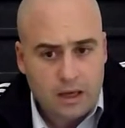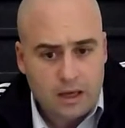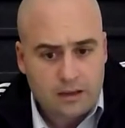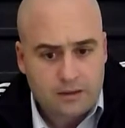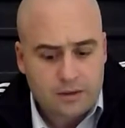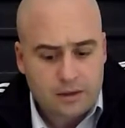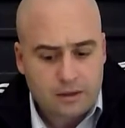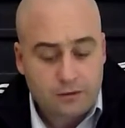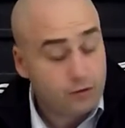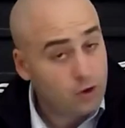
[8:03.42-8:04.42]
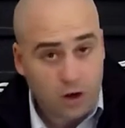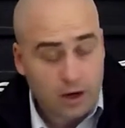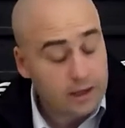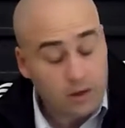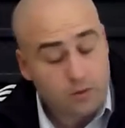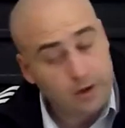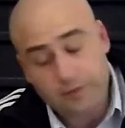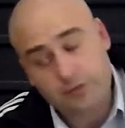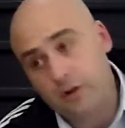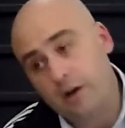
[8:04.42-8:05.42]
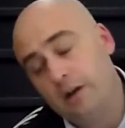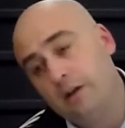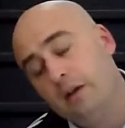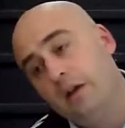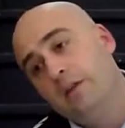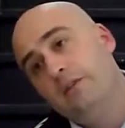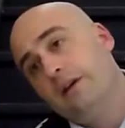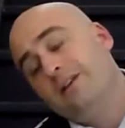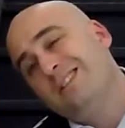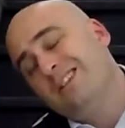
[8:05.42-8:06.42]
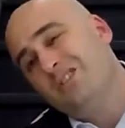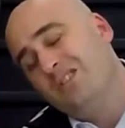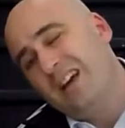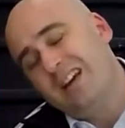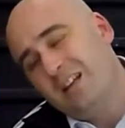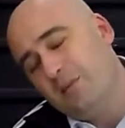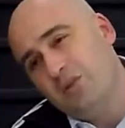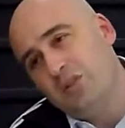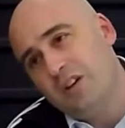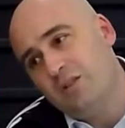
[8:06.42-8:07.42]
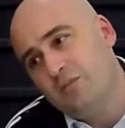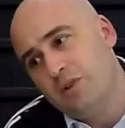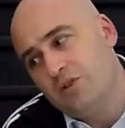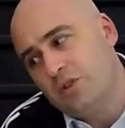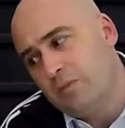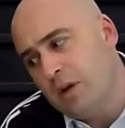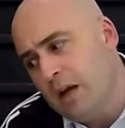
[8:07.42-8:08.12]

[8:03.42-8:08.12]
and uh, fraud, outright fraud, that exists in the academic study of Buddhism,